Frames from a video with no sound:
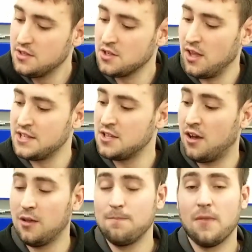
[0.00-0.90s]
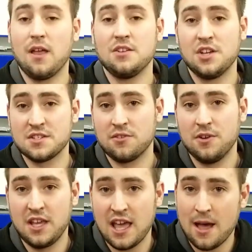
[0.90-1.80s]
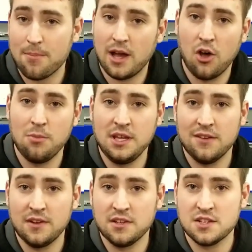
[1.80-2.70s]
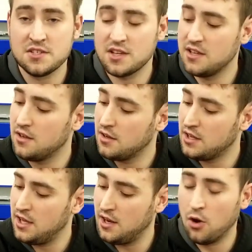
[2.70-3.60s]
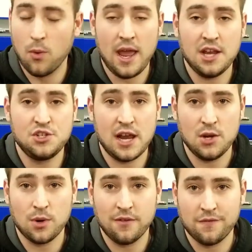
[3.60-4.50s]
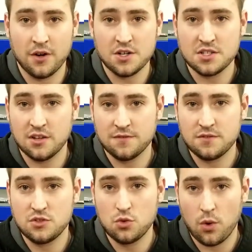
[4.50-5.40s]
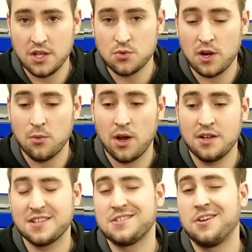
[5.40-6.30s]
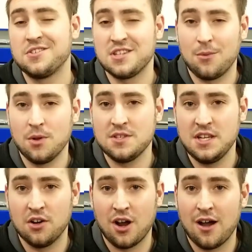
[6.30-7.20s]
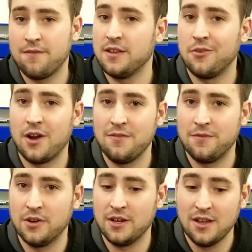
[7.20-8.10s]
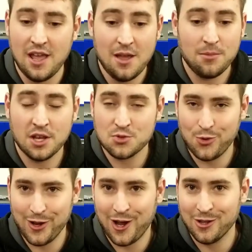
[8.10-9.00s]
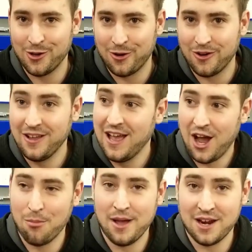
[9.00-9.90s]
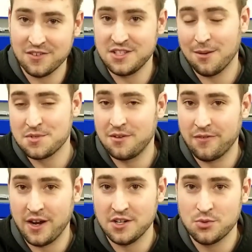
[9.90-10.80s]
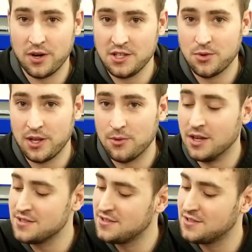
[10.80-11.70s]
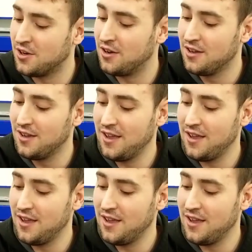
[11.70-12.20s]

So that's all. Just a recap, I'll be giving this kit away January 1st of 2021 to start someone's year off on the right foot, because we all know how bad of a dumpster fire 2020 was. So